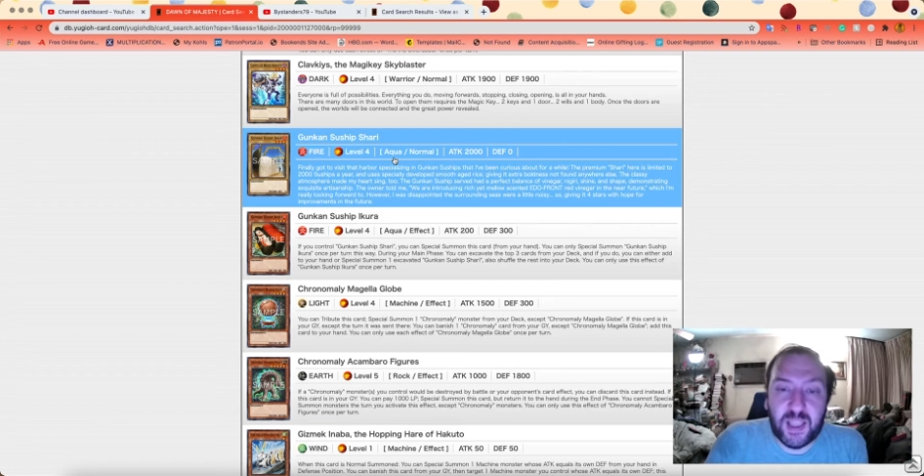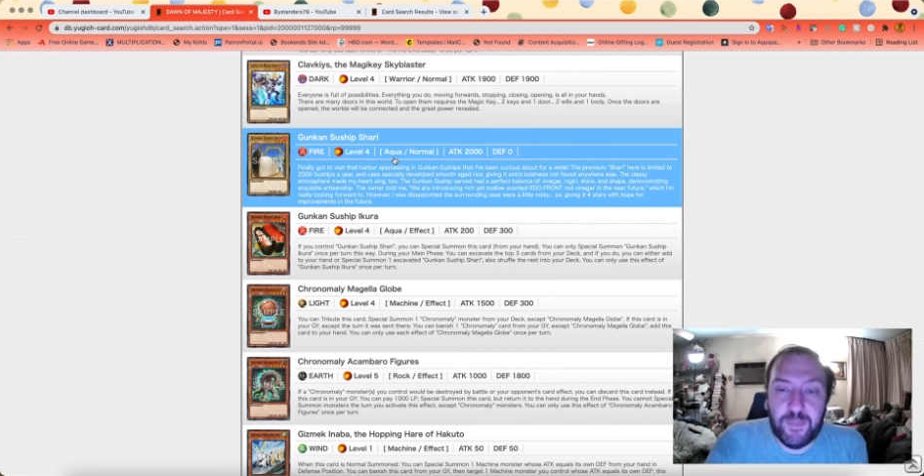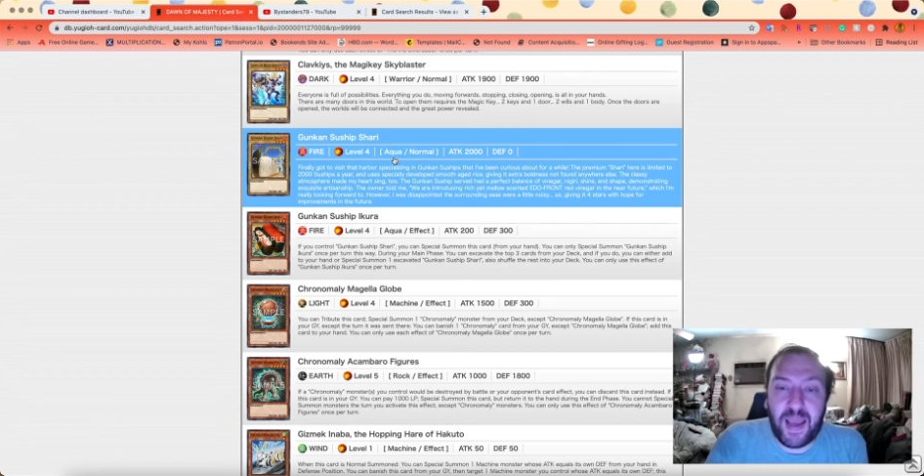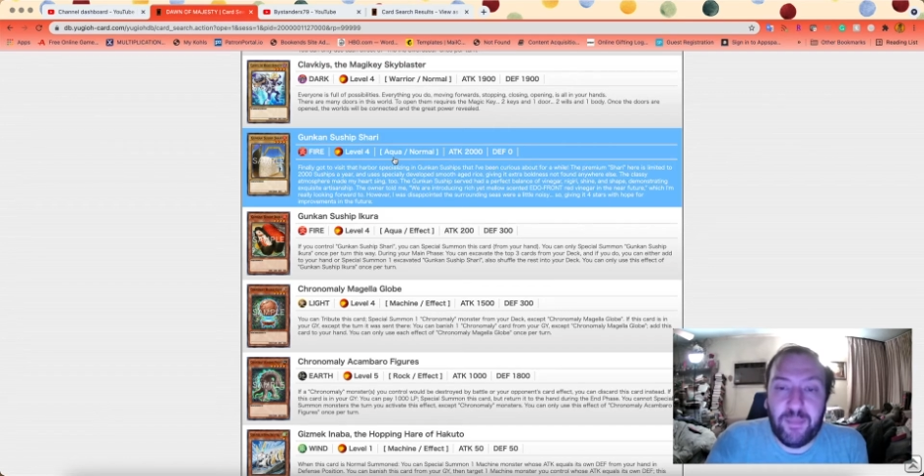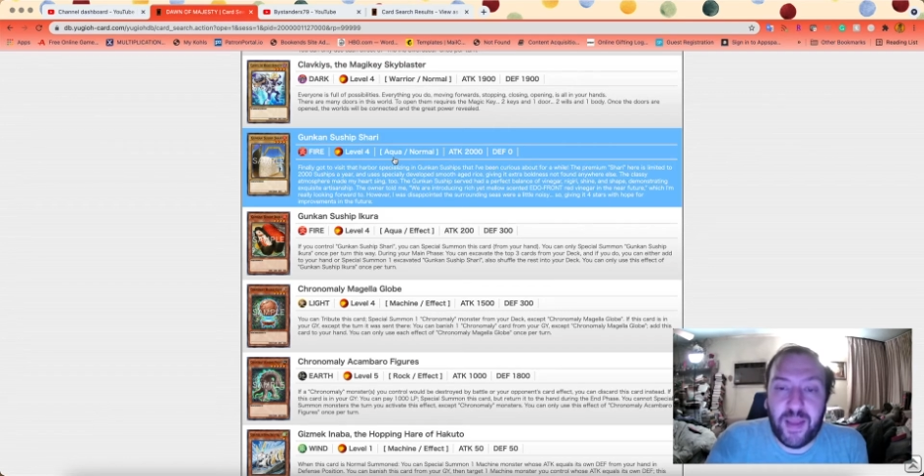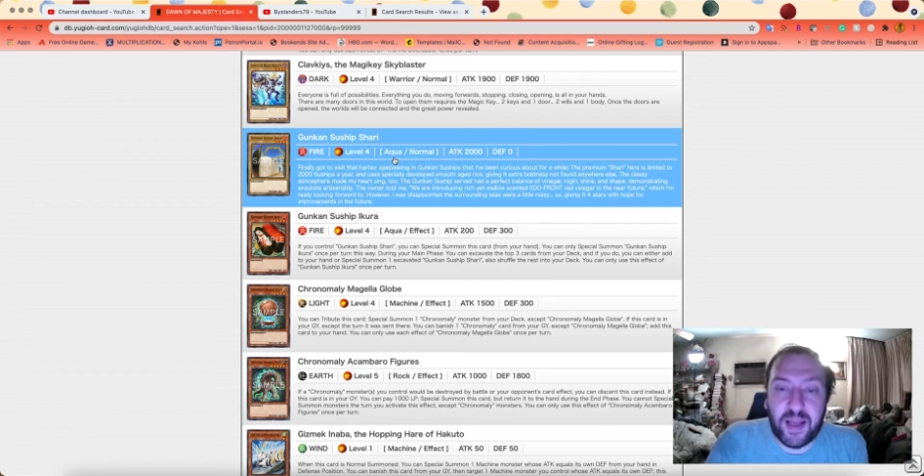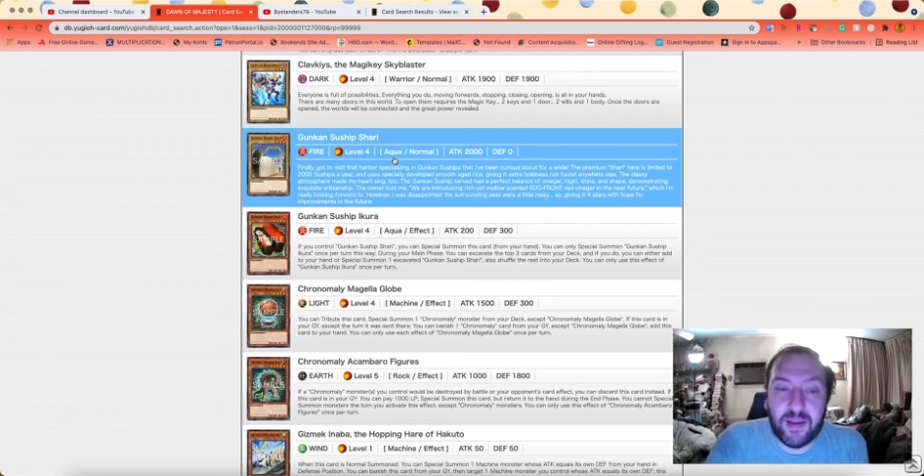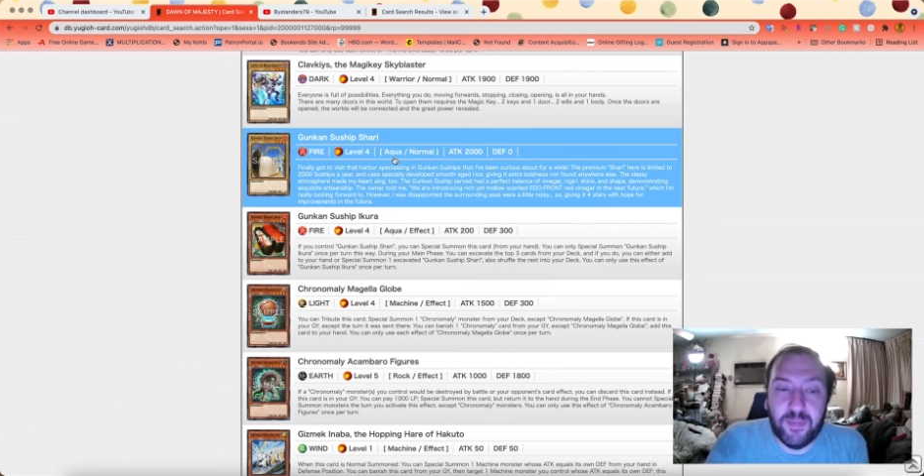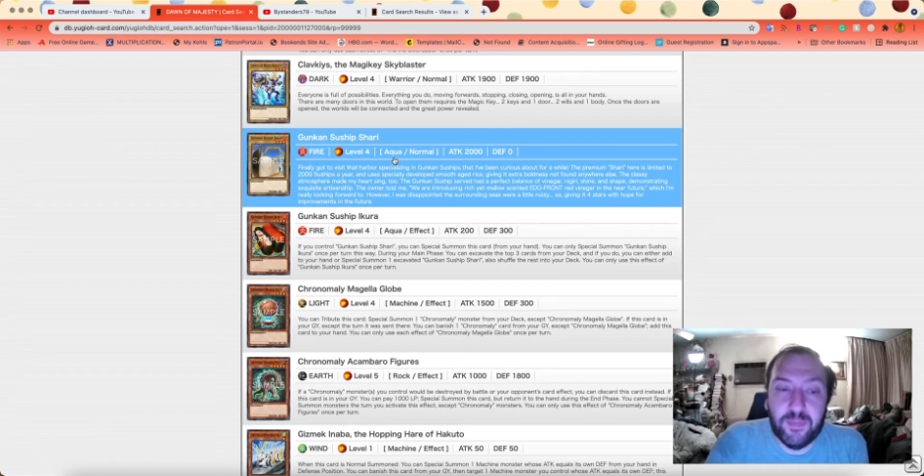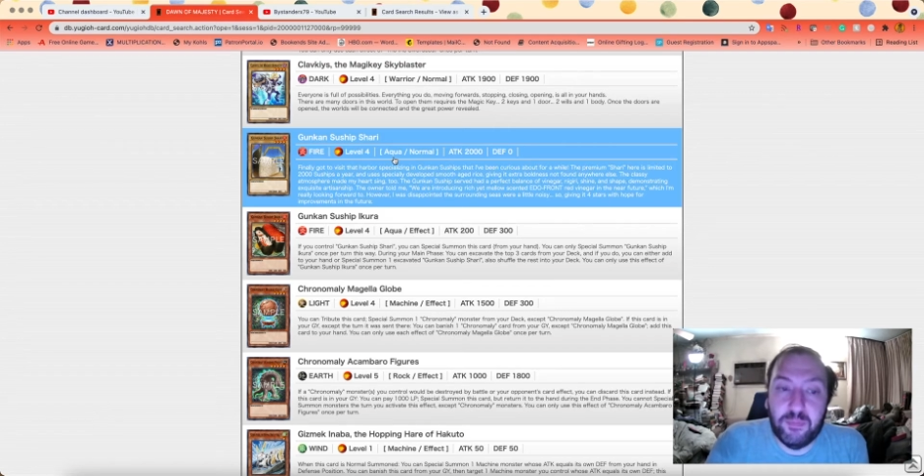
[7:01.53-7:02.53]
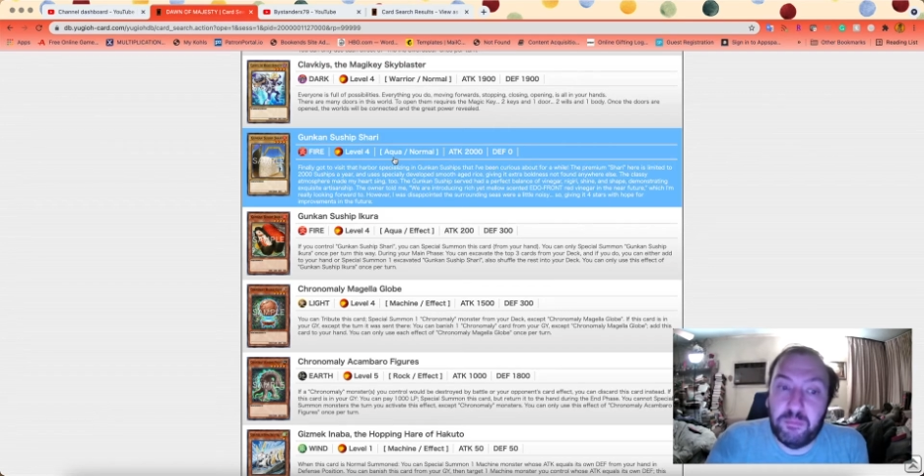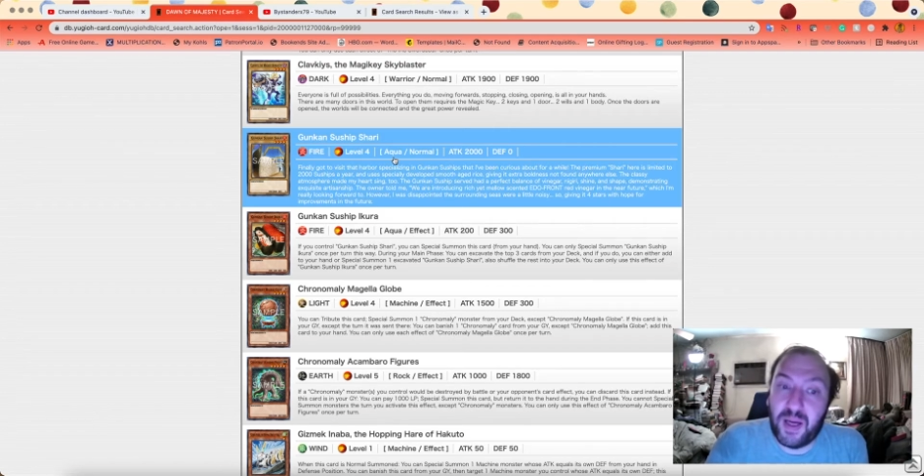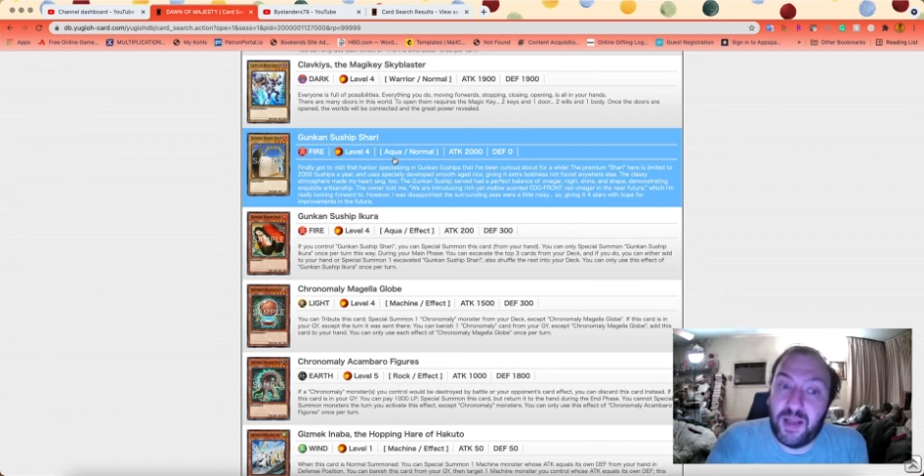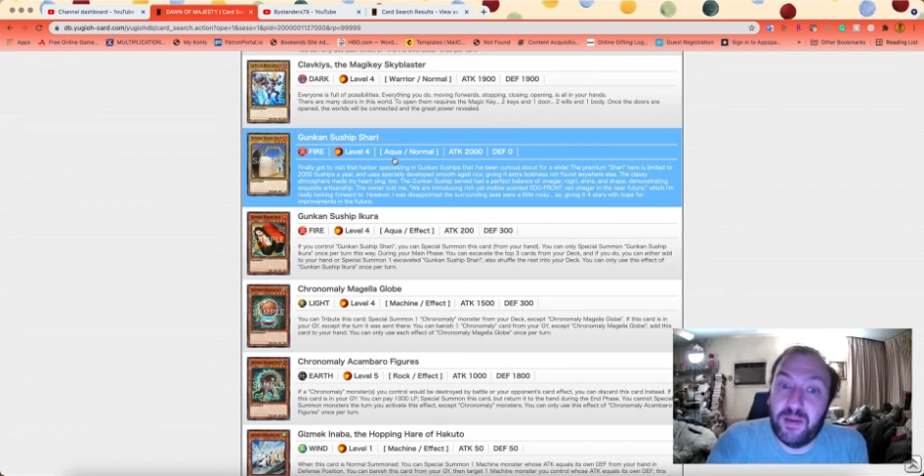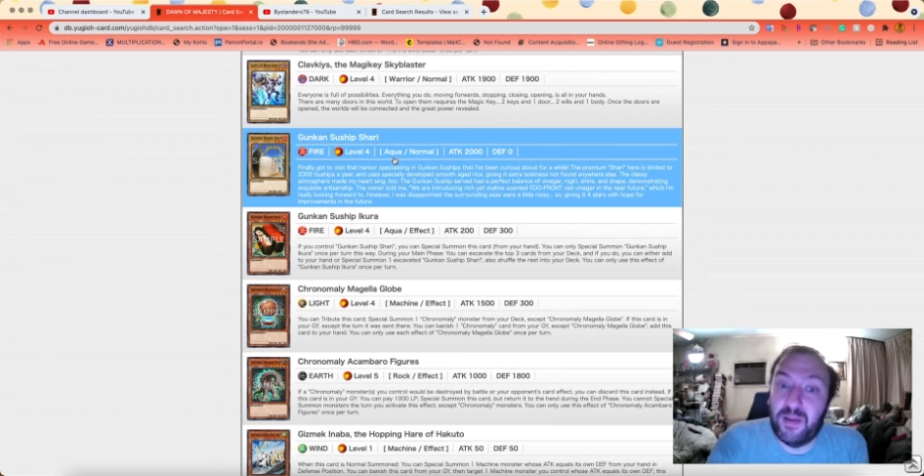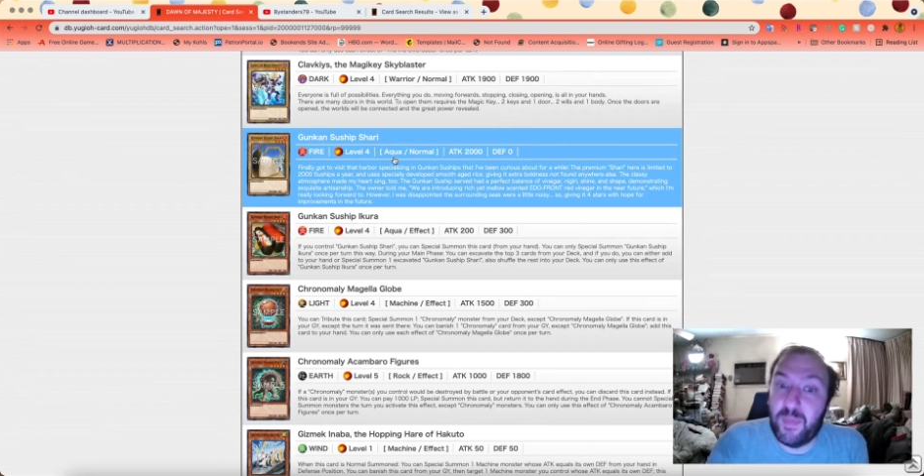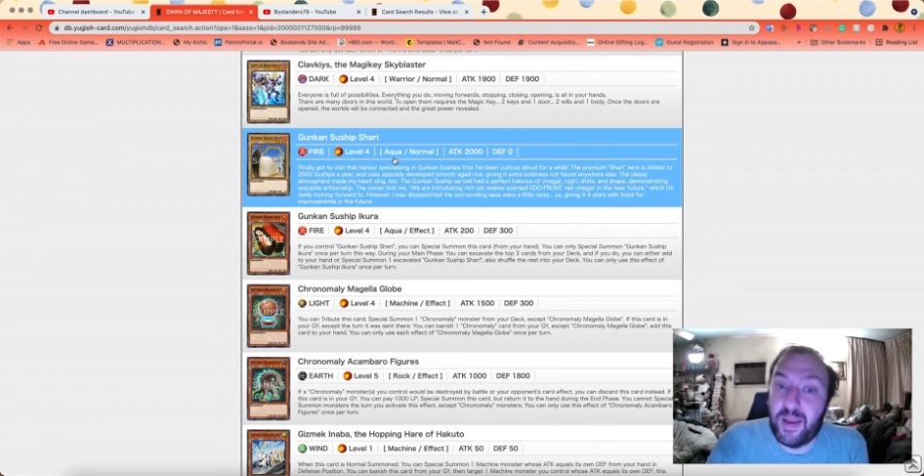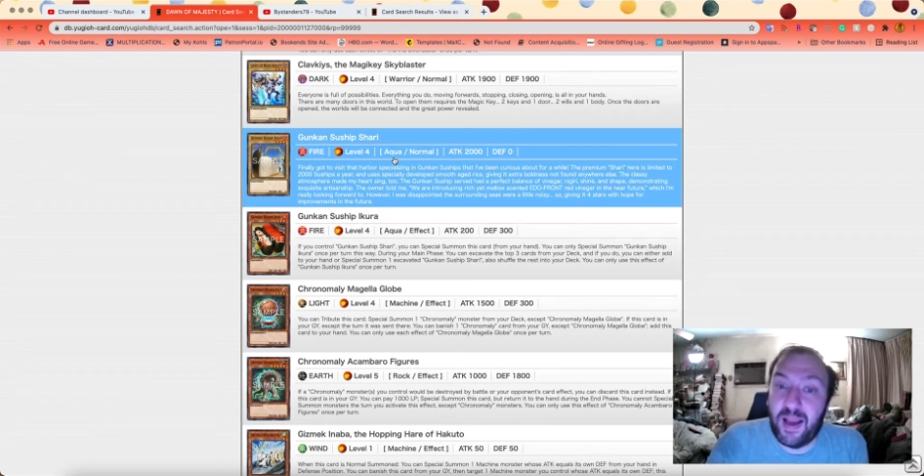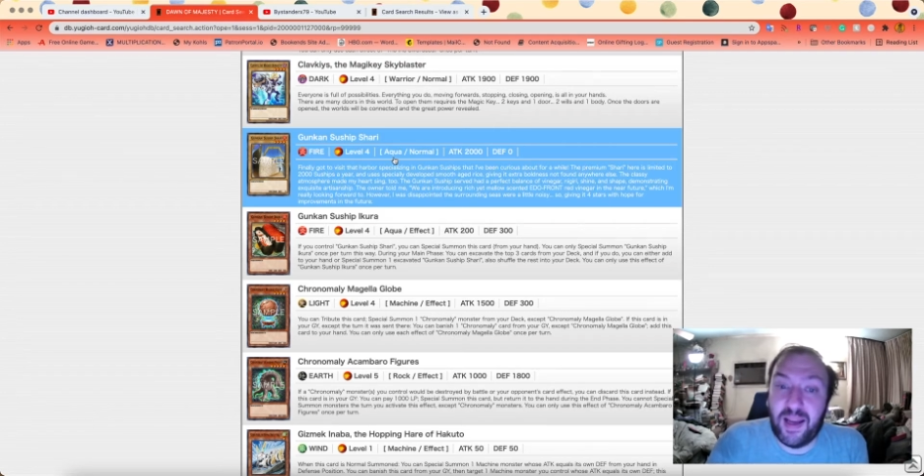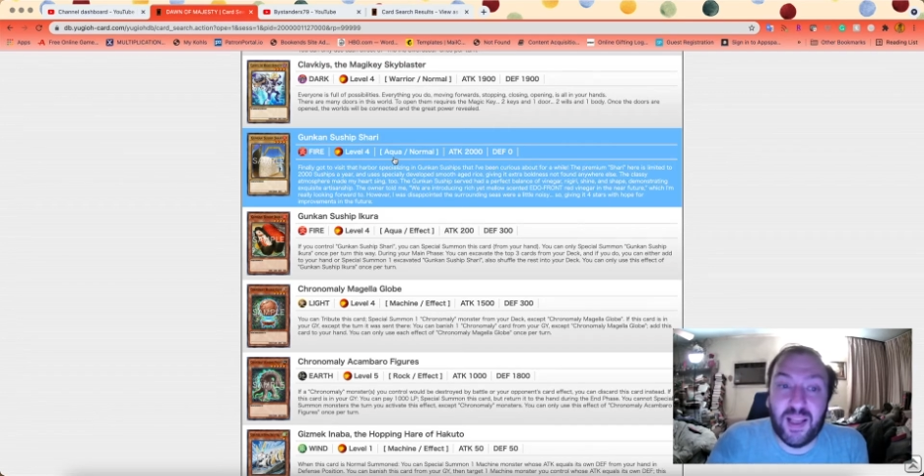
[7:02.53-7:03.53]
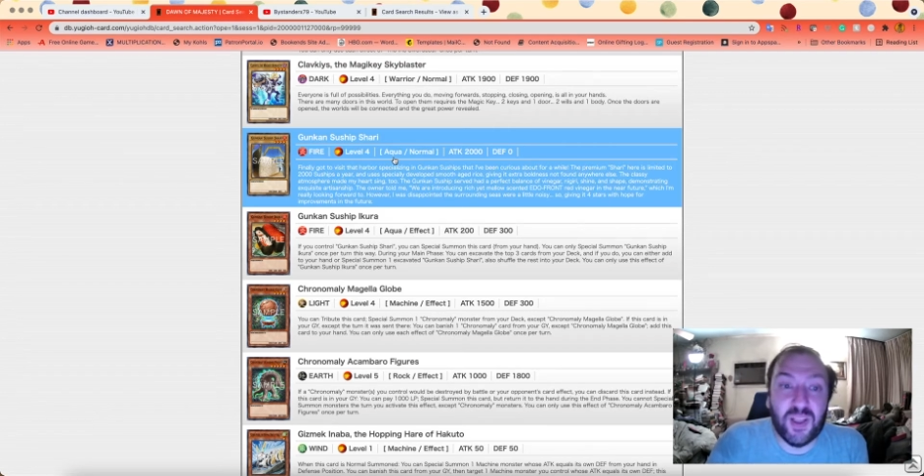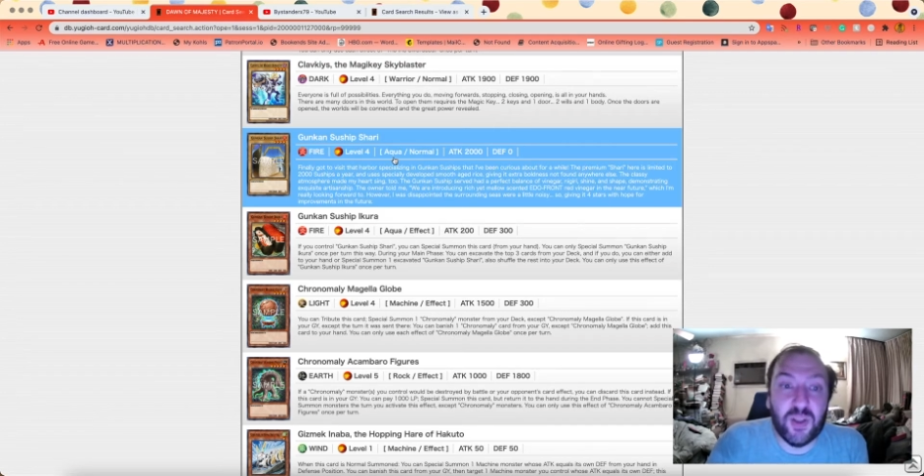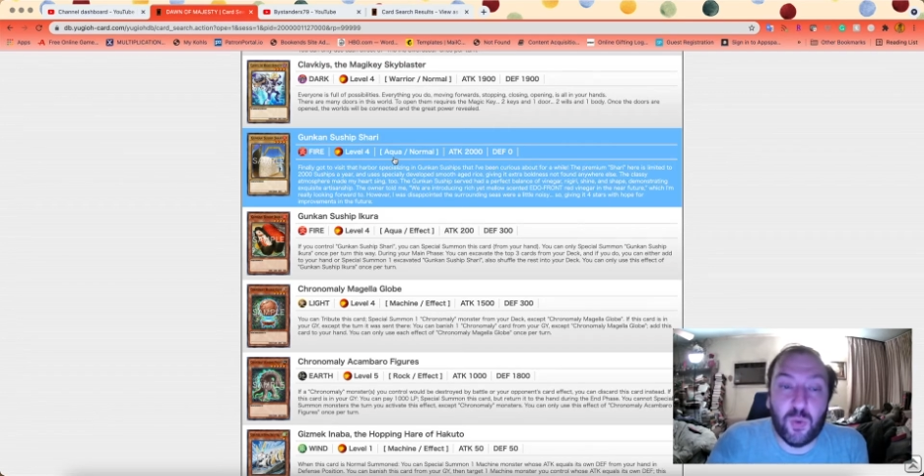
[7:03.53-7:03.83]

spam deck, but to be honest,